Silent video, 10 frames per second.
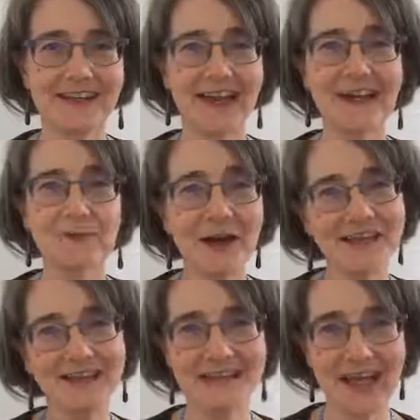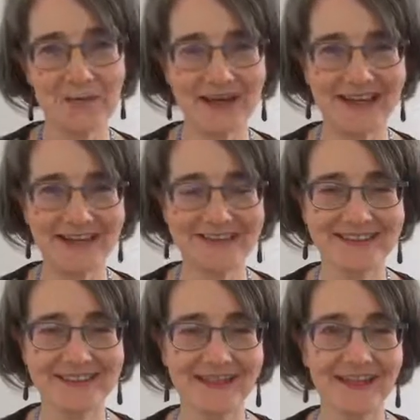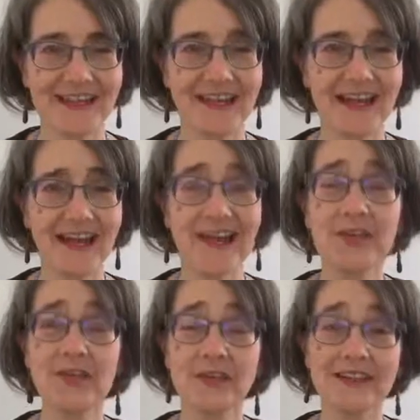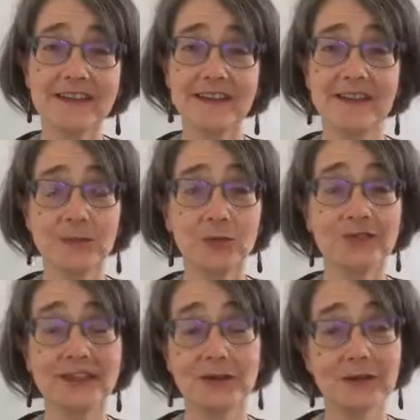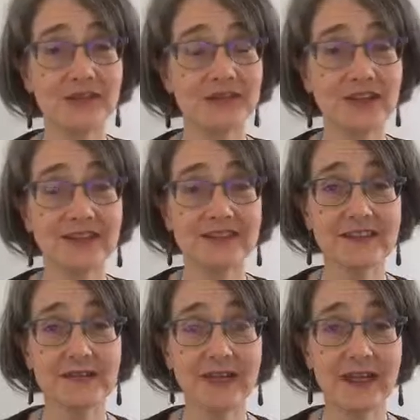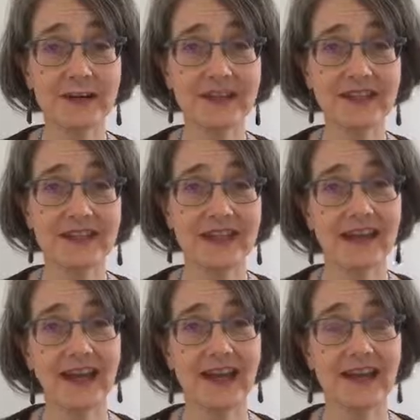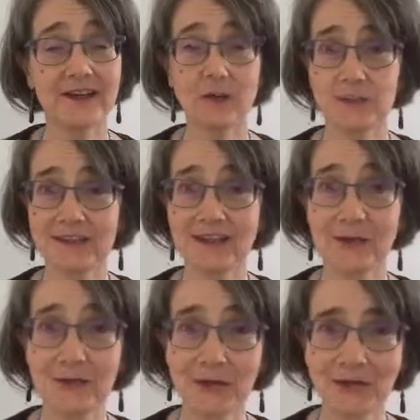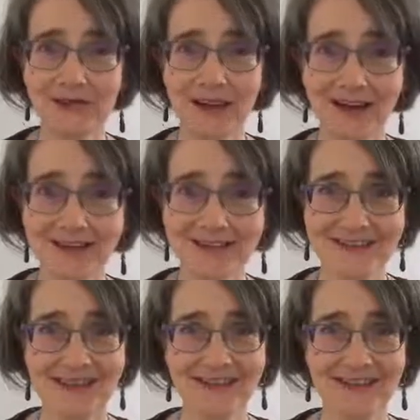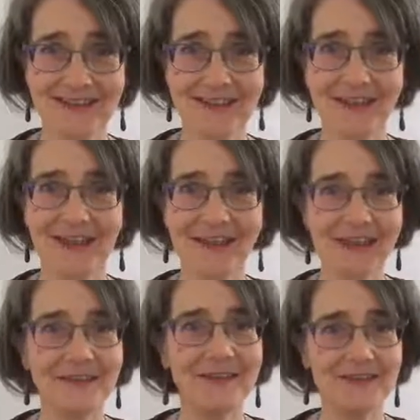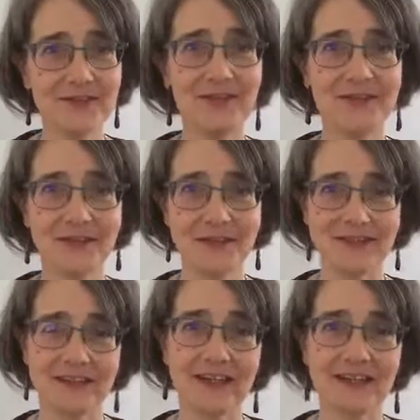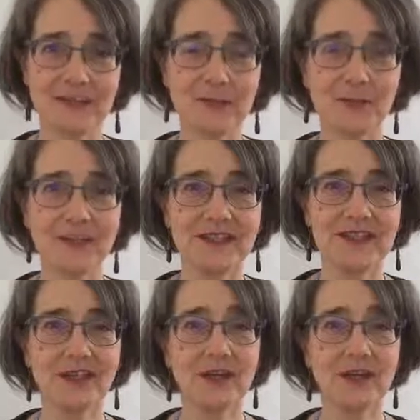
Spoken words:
at minor setbacks, and you're finding that it's causing a lot of stress in the family and causing you a lot of heartache, then this video today is going to be